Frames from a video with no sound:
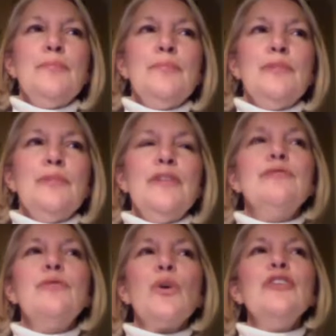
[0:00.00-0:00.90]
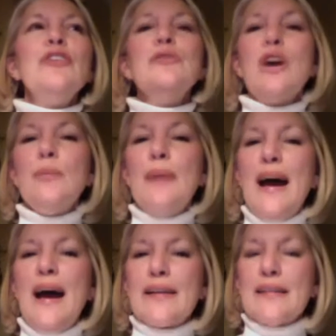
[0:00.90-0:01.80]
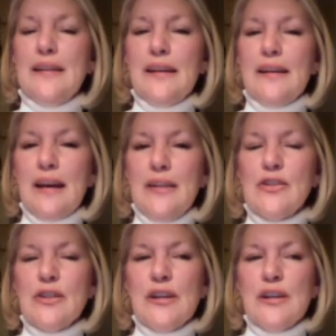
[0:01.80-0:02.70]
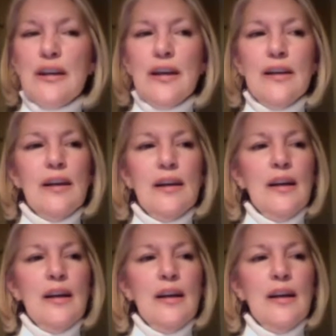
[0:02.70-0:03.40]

before you go back and engage again,